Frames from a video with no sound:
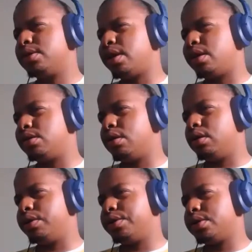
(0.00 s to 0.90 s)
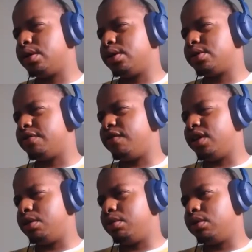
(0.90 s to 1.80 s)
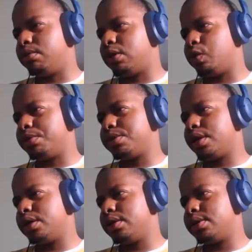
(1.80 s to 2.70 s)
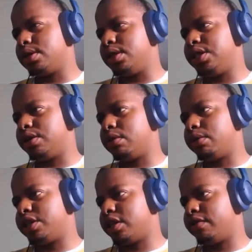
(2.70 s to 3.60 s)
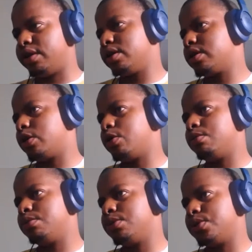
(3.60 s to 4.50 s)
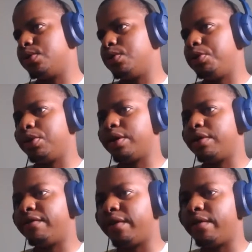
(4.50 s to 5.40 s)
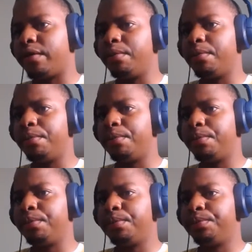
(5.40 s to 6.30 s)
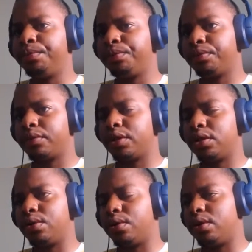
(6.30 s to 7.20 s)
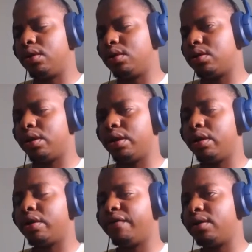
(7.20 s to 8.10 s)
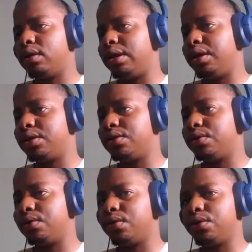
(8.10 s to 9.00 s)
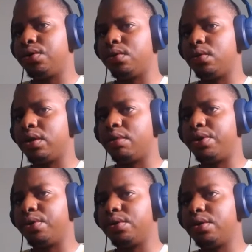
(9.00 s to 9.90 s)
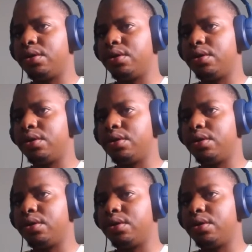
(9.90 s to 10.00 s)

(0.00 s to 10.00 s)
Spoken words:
$10 and it's available on my website. It's guidionemachava.com. So people can find that. So they're gonna find the link to Gumroad.